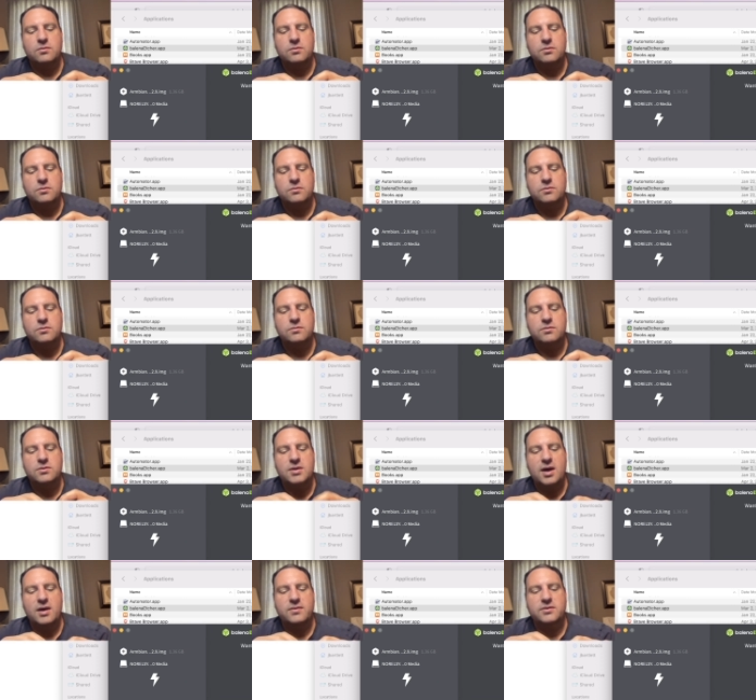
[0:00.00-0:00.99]
you do need
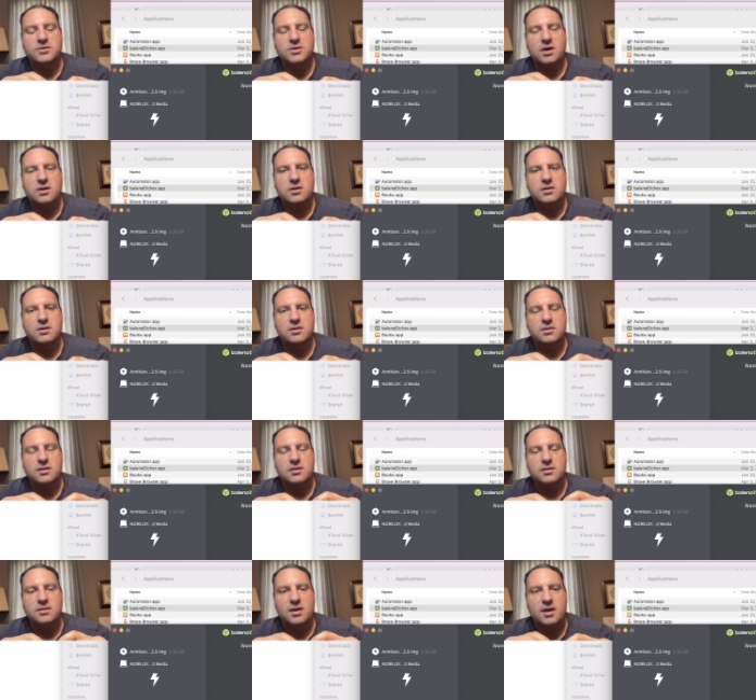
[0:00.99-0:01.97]
to add the solder
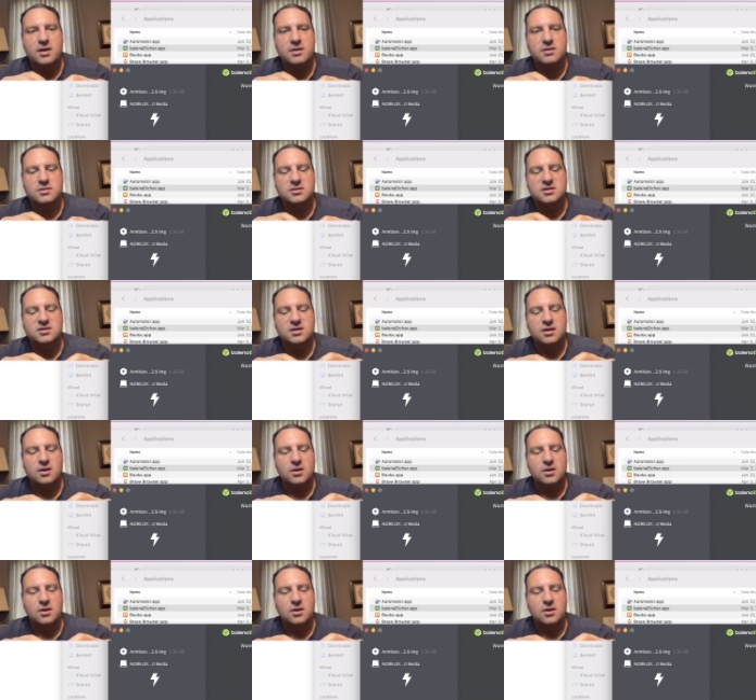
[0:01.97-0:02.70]
the the headers